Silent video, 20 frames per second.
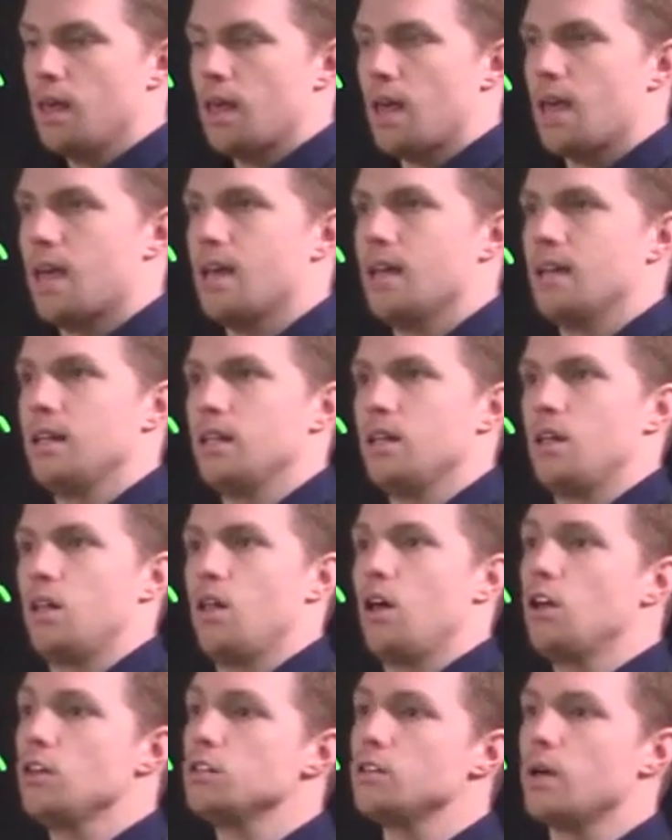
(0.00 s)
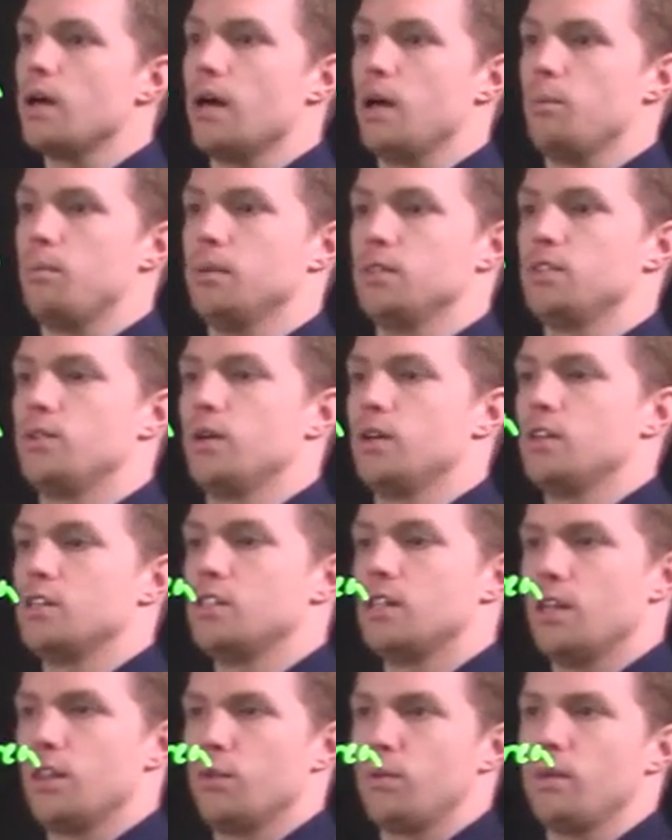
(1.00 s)
and it'll also help us to
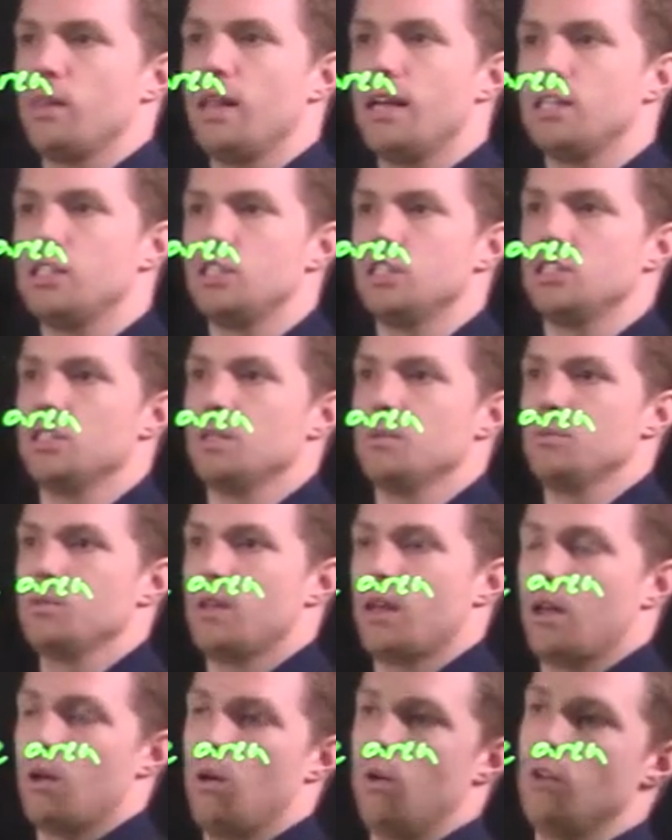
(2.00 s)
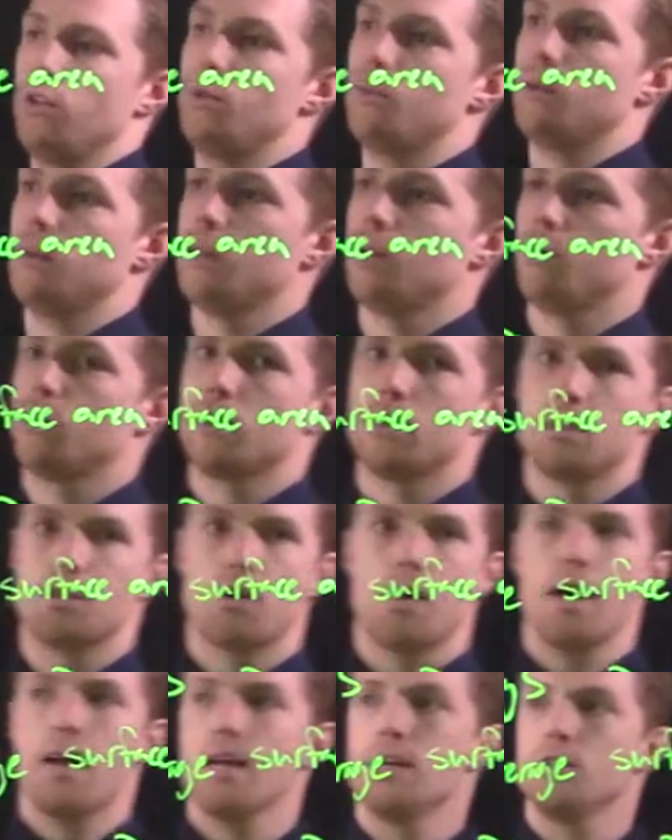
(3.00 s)
understand the relationships. Like, ultimately, we're
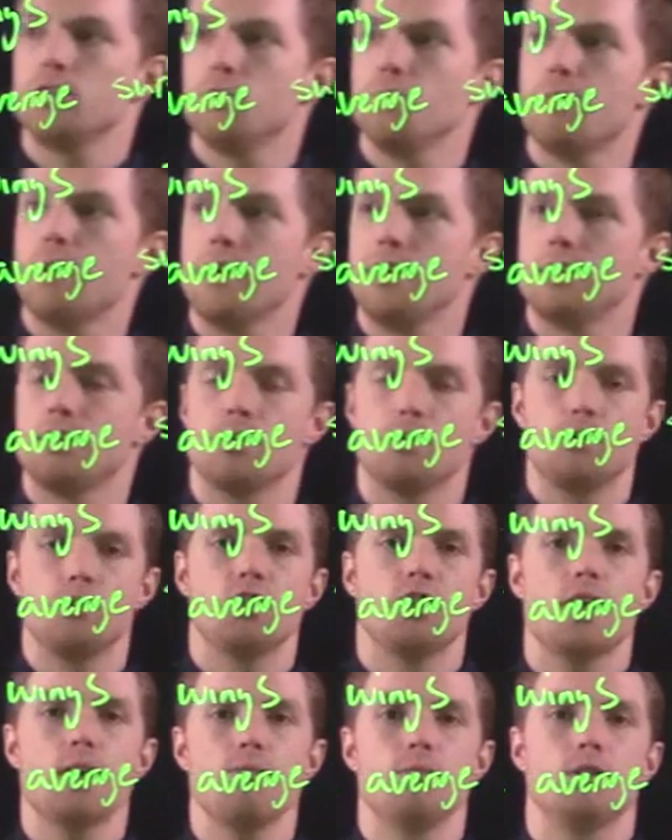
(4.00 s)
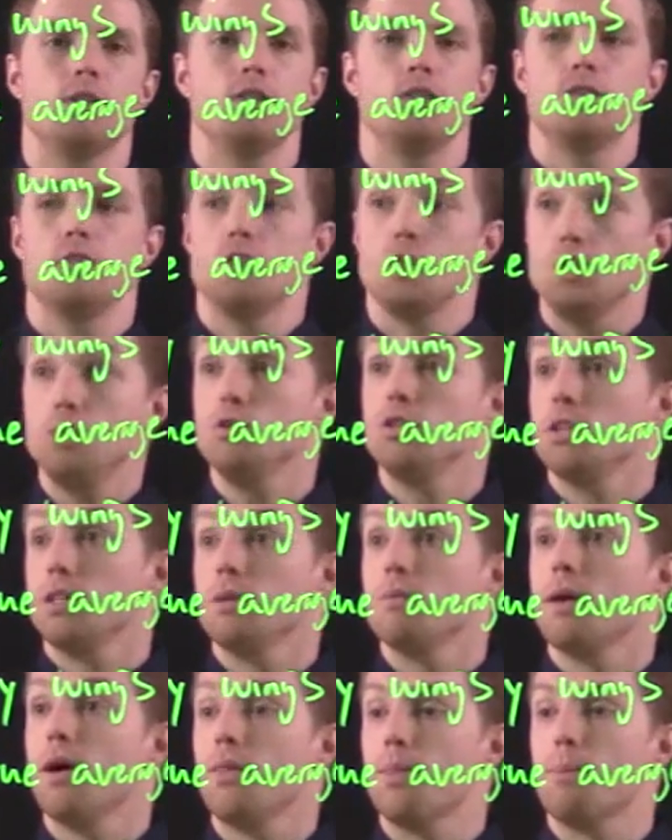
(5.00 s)
trying to make some statements, usually
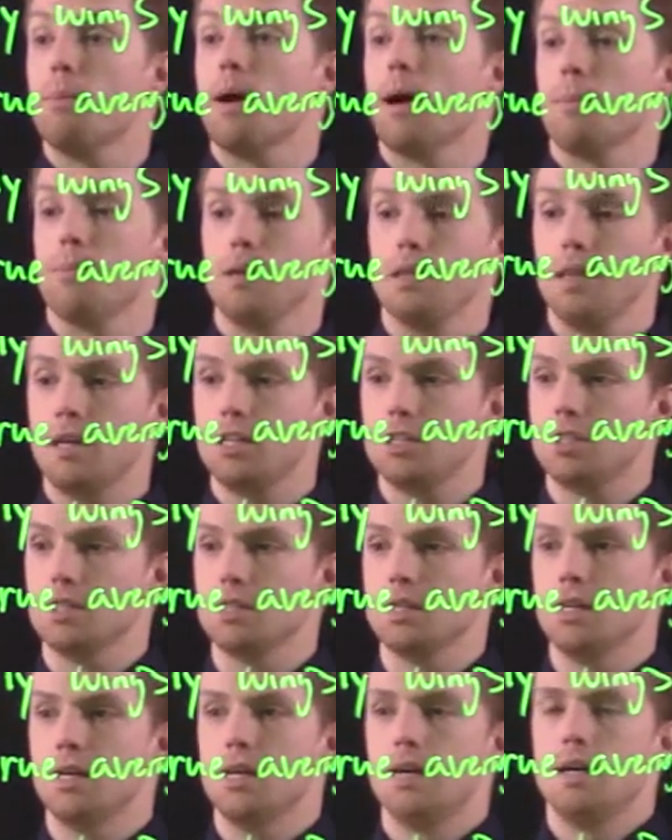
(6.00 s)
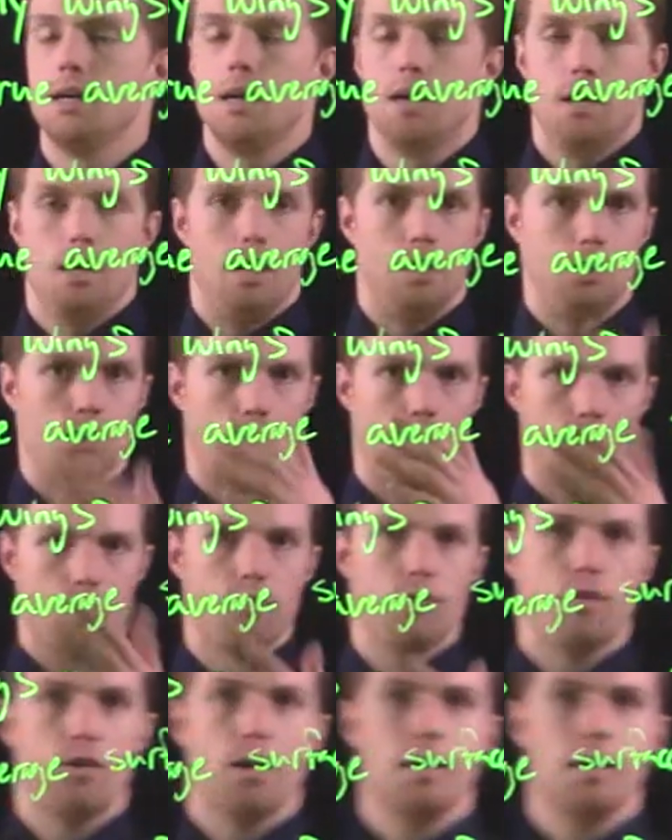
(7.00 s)
about the population. It's hard for